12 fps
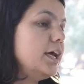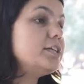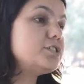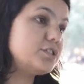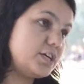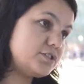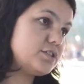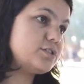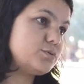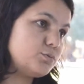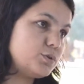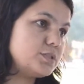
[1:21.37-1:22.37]
international
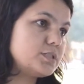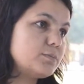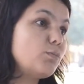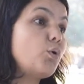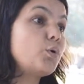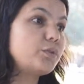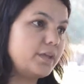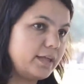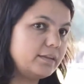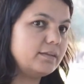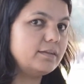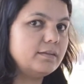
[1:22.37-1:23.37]
students more
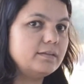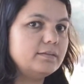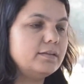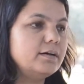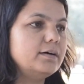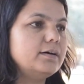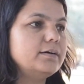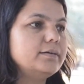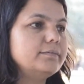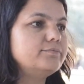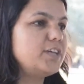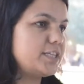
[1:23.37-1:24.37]
than
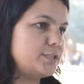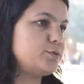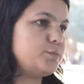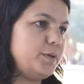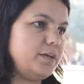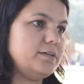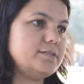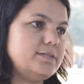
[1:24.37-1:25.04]
the native speakers